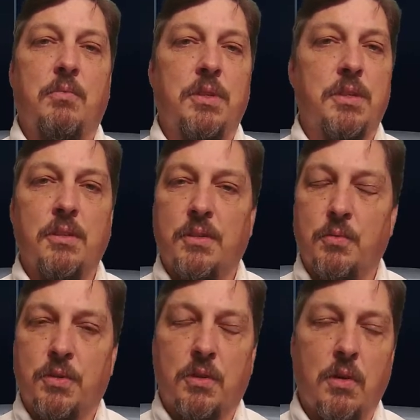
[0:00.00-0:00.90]
When you're
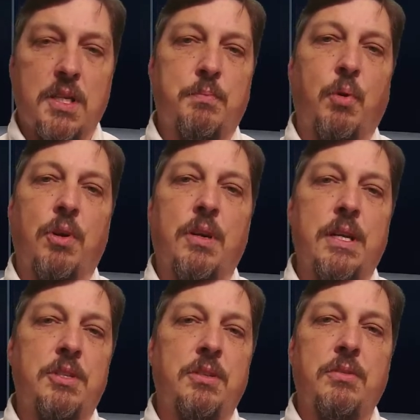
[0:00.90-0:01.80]
dealing with cross-border
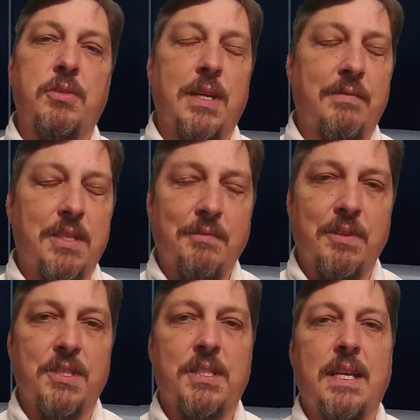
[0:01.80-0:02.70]
issues, you have
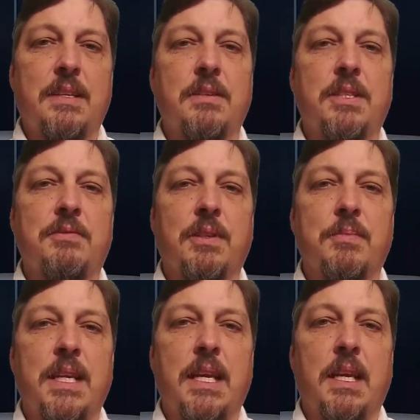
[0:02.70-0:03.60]
different standards for
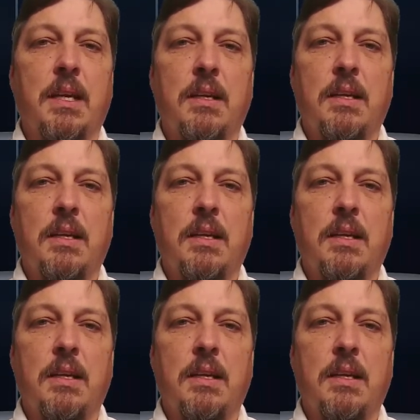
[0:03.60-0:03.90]
obtaining